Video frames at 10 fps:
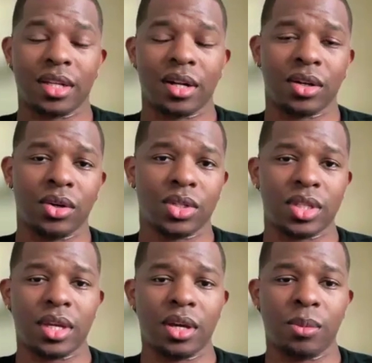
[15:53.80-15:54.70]
like I said, our goal
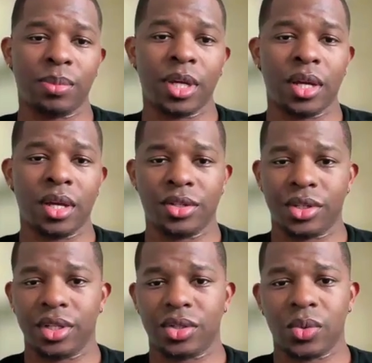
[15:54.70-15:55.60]
is to help
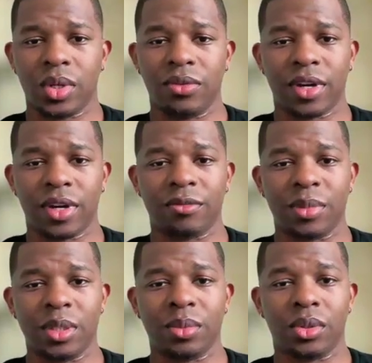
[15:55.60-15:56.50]

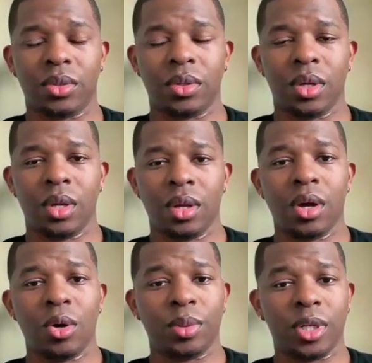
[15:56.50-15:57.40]
125 people
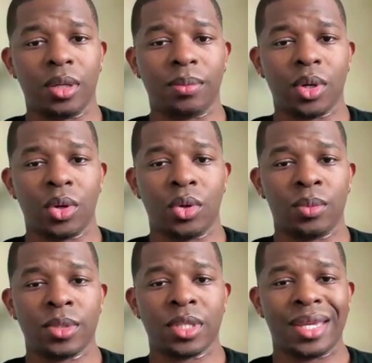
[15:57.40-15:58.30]
open up
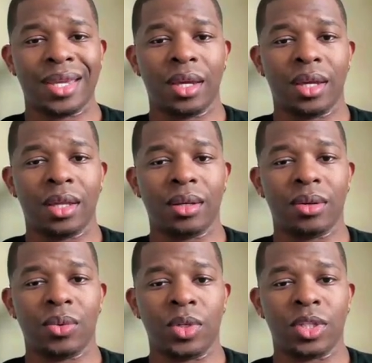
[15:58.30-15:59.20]
homes,
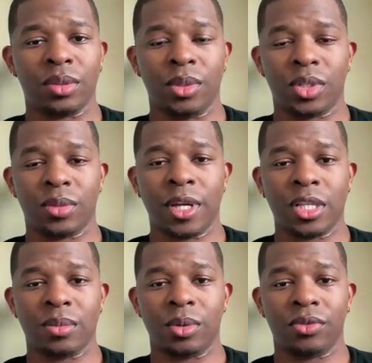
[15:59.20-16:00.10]
and we should be
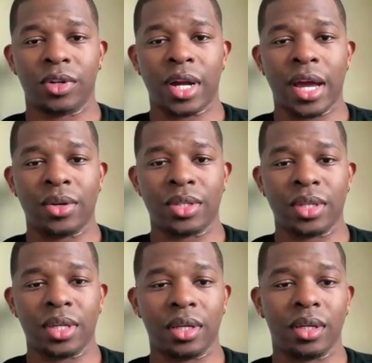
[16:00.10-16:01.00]
responsible for
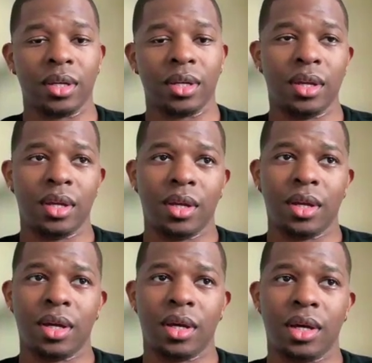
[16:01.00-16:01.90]
housing
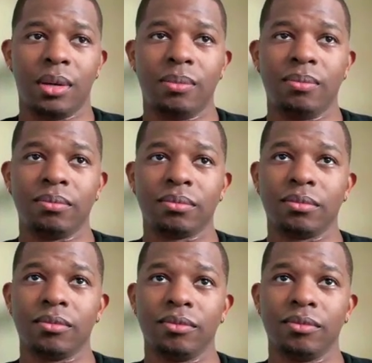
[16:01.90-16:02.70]
um,